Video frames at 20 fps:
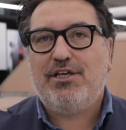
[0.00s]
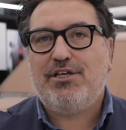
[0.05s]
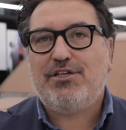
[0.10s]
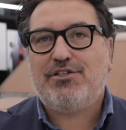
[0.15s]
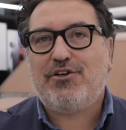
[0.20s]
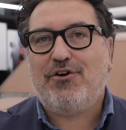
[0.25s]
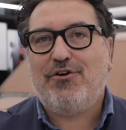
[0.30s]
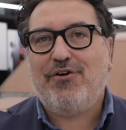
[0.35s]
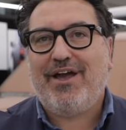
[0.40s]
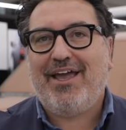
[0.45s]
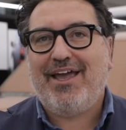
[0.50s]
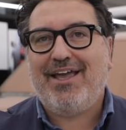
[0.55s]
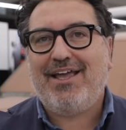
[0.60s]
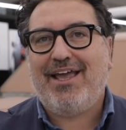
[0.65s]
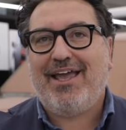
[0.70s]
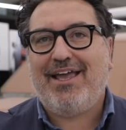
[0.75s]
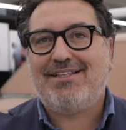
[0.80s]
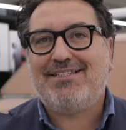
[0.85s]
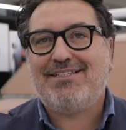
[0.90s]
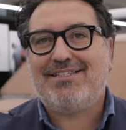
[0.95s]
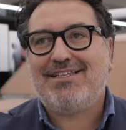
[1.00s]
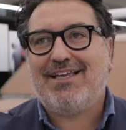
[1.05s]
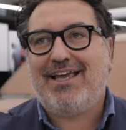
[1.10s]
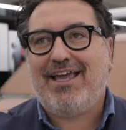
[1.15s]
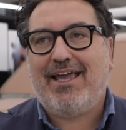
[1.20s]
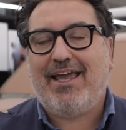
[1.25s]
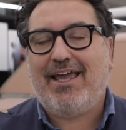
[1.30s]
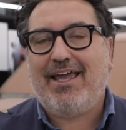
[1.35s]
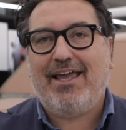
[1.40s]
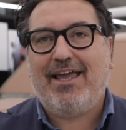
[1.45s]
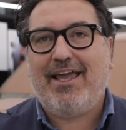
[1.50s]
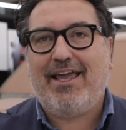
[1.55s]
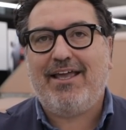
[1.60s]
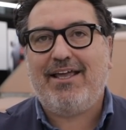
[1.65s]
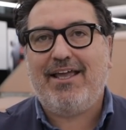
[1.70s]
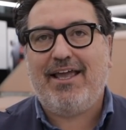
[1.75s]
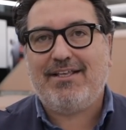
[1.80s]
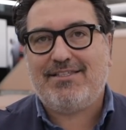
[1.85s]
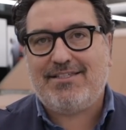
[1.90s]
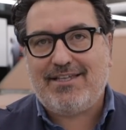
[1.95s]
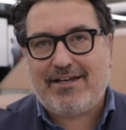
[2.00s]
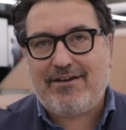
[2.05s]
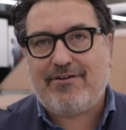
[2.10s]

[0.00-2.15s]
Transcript: so it's a